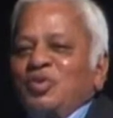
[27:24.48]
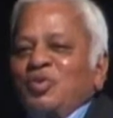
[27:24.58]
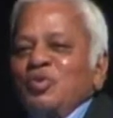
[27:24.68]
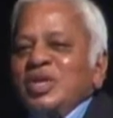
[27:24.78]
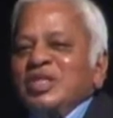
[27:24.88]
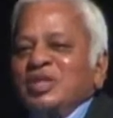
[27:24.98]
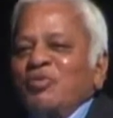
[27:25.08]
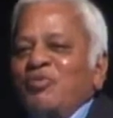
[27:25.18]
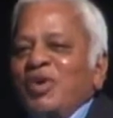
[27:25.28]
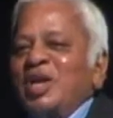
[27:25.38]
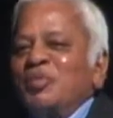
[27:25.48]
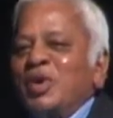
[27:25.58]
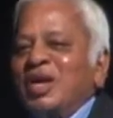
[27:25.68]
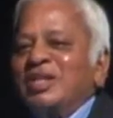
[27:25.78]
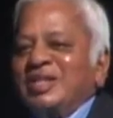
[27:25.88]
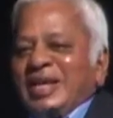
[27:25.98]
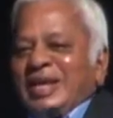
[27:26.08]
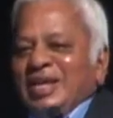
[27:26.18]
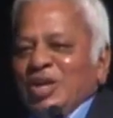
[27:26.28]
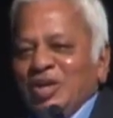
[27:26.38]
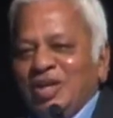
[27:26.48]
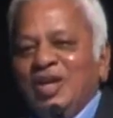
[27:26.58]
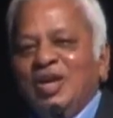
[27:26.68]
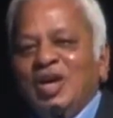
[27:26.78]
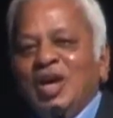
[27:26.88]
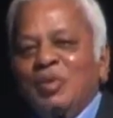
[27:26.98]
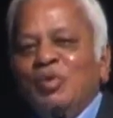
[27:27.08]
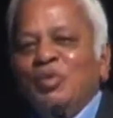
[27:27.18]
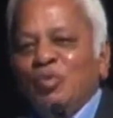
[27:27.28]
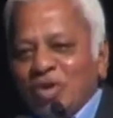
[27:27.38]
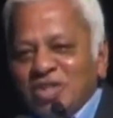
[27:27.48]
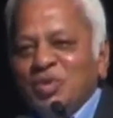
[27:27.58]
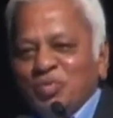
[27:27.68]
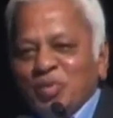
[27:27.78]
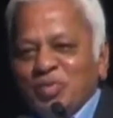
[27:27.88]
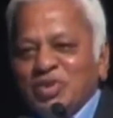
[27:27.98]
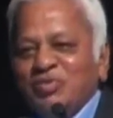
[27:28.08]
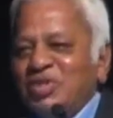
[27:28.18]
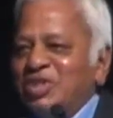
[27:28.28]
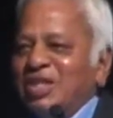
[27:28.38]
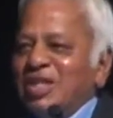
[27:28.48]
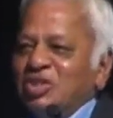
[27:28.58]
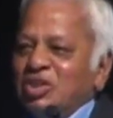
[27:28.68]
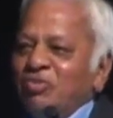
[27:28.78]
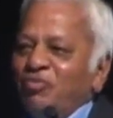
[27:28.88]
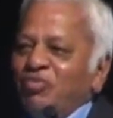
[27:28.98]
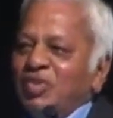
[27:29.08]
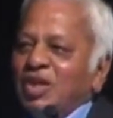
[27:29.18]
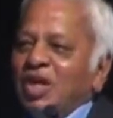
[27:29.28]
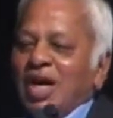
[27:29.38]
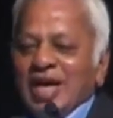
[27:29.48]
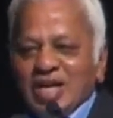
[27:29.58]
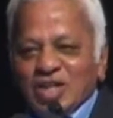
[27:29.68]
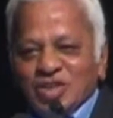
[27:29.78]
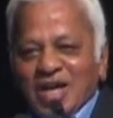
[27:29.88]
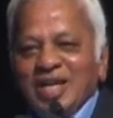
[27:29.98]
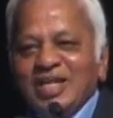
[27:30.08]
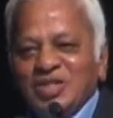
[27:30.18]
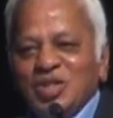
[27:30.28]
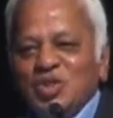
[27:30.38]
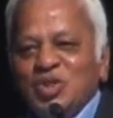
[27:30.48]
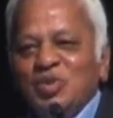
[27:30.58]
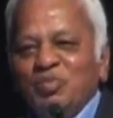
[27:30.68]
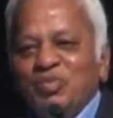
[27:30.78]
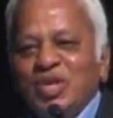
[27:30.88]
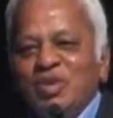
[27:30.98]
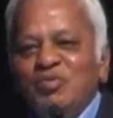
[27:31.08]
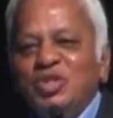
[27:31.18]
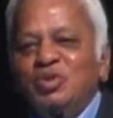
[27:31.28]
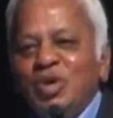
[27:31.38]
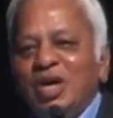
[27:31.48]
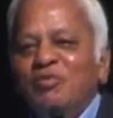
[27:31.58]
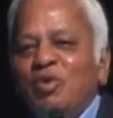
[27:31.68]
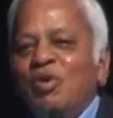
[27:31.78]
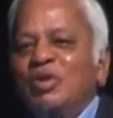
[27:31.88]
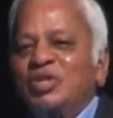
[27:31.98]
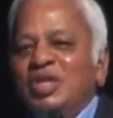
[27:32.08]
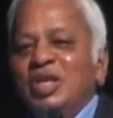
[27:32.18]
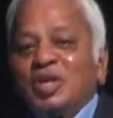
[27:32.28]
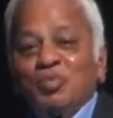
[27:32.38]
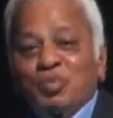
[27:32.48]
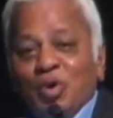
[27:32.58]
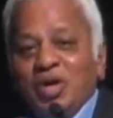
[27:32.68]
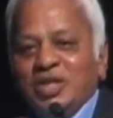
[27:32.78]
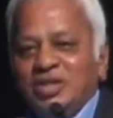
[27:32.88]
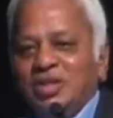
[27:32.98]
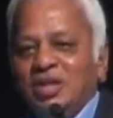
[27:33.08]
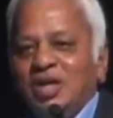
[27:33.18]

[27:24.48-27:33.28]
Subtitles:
doing some fundamental thinking about what is the purpose of education and design a system in which you have all three components